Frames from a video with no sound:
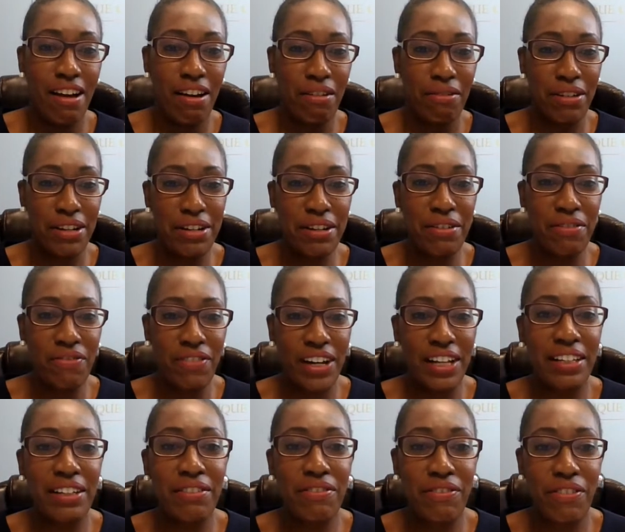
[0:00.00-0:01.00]
When you're
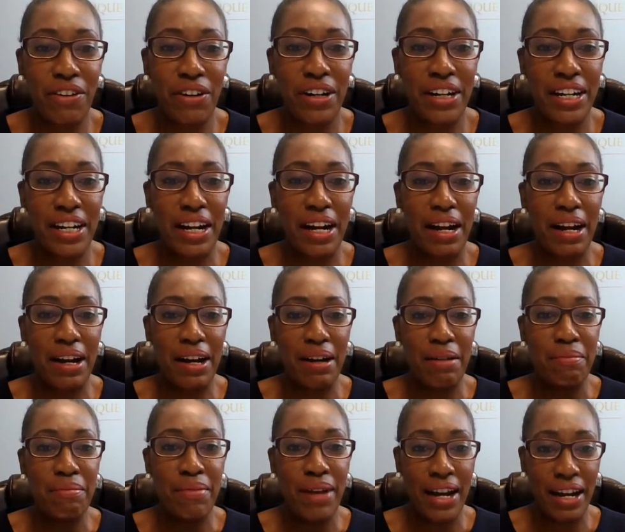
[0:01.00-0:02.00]
filing for a
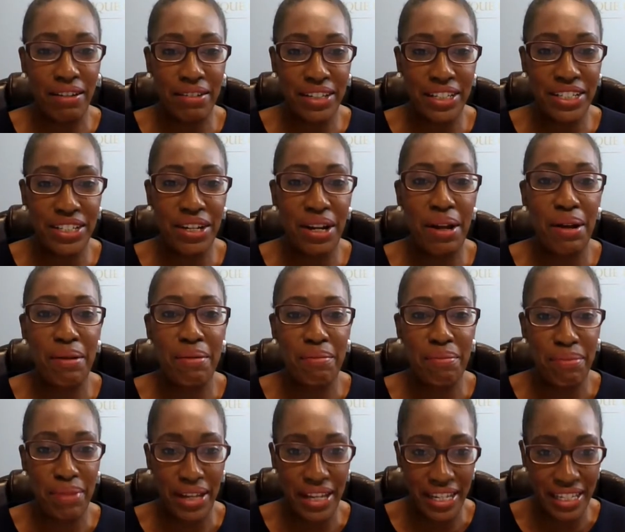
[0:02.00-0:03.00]
marriage
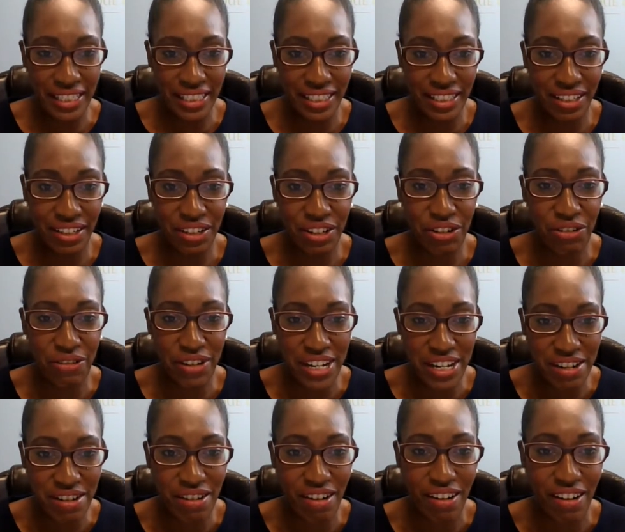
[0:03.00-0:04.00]
based
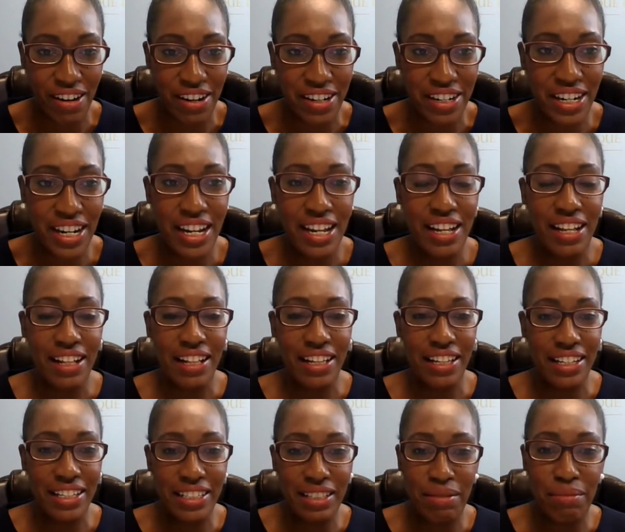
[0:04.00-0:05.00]
green card,
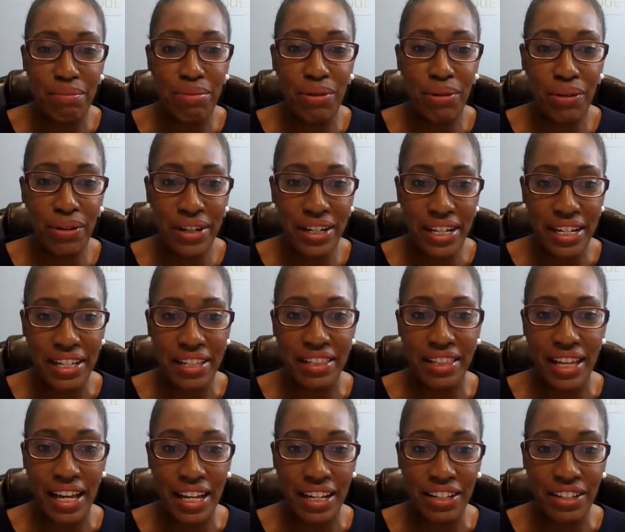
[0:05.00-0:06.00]
it is important
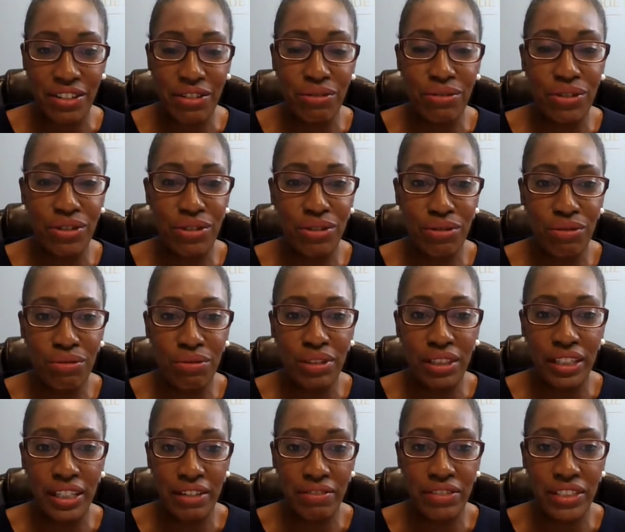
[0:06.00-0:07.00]
that you do
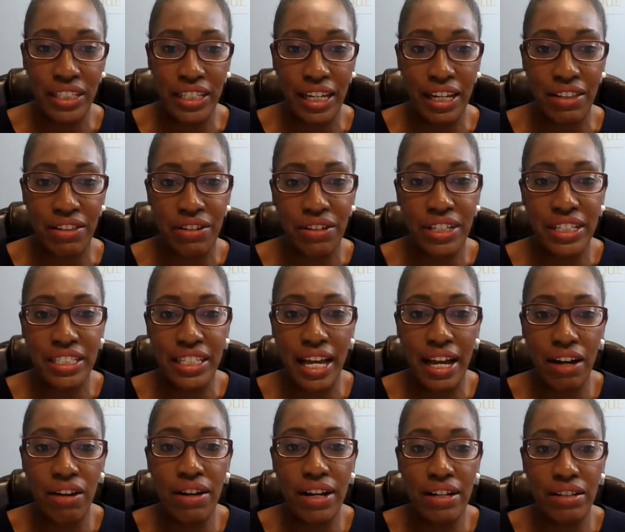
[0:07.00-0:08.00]
live together, because
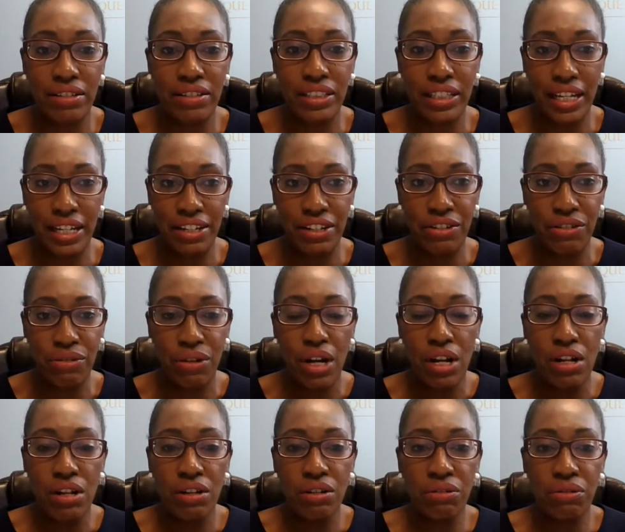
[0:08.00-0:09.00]
how else can you
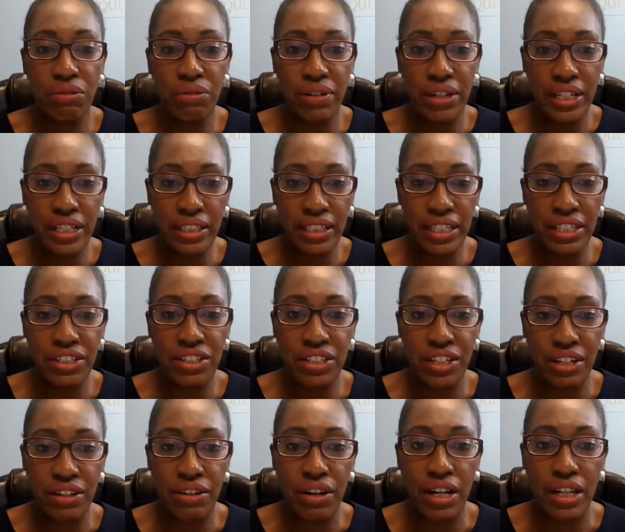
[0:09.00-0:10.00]
really
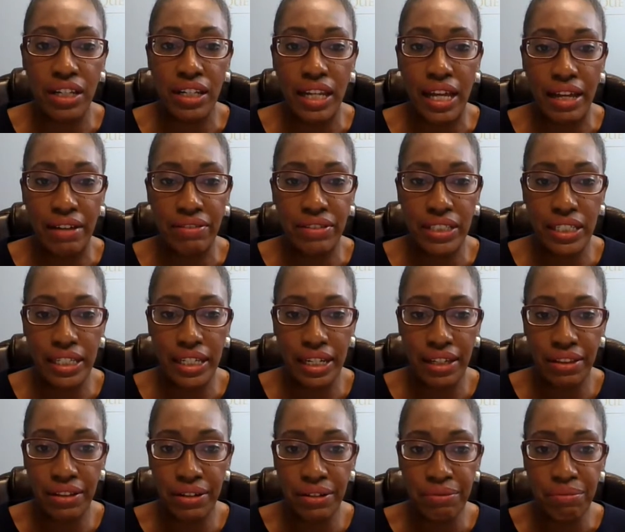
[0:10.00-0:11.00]
share a life
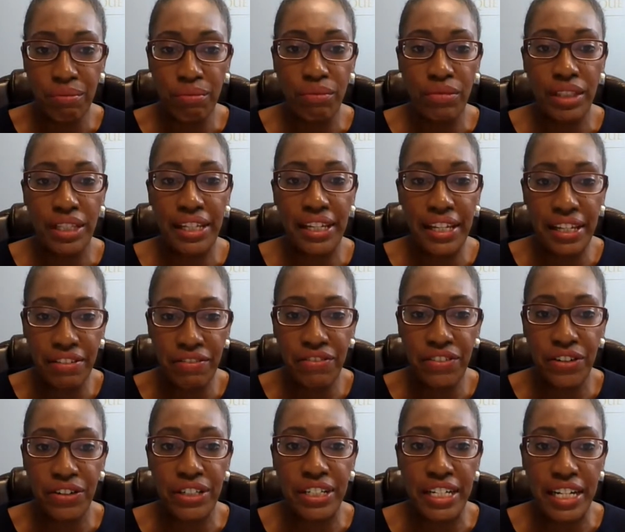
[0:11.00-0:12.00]
together if
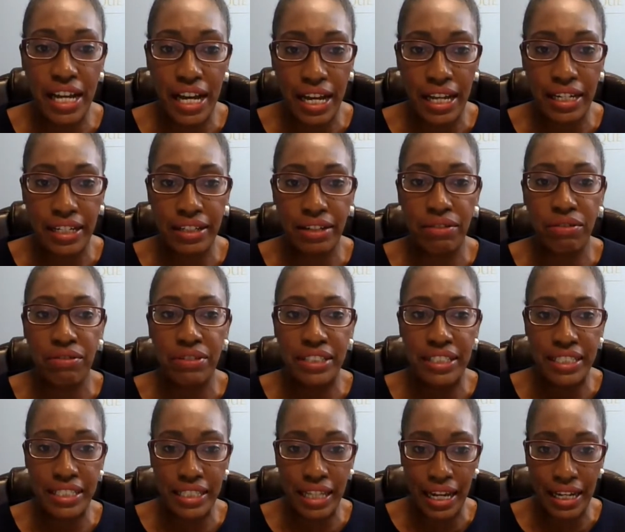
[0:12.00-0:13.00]
you're not
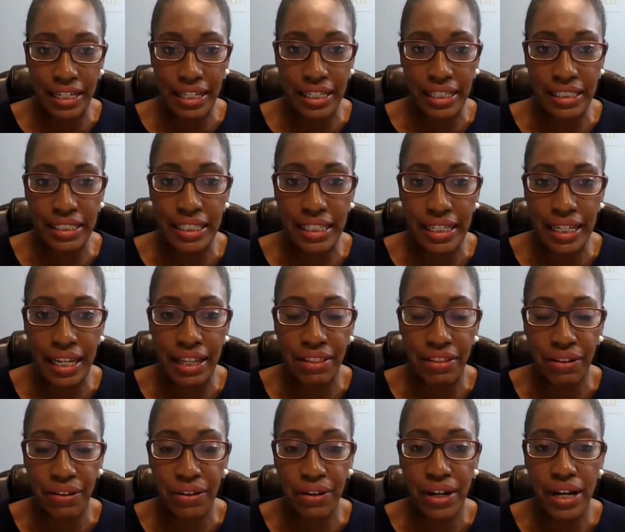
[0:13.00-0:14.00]
residing
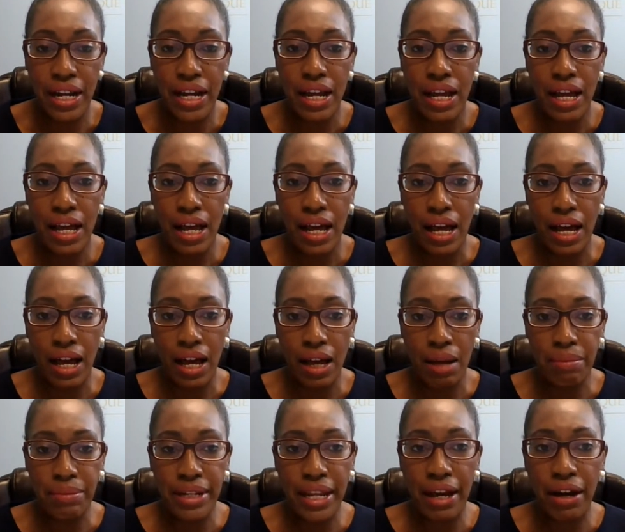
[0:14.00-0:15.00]
together?
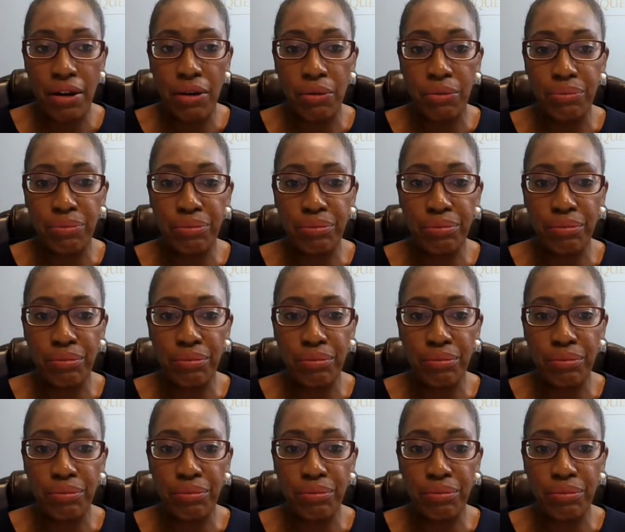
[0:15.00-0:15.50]
Now,